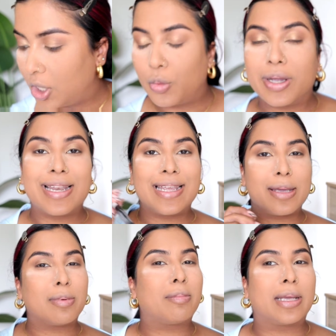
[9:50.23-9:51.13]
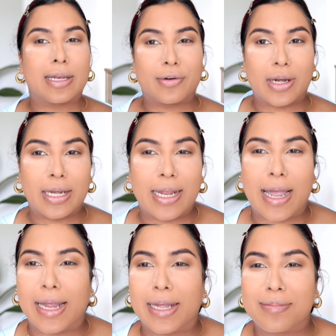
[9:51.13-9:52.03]
We're going to keep it beginner friendly.
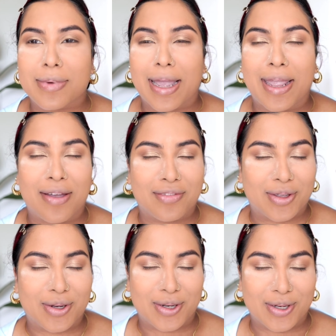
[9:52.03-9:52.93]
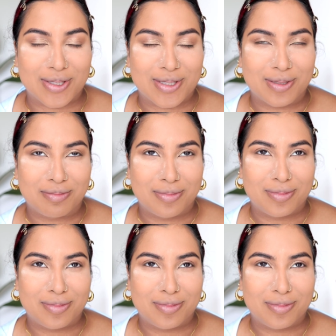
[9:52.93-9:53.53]
I have the urge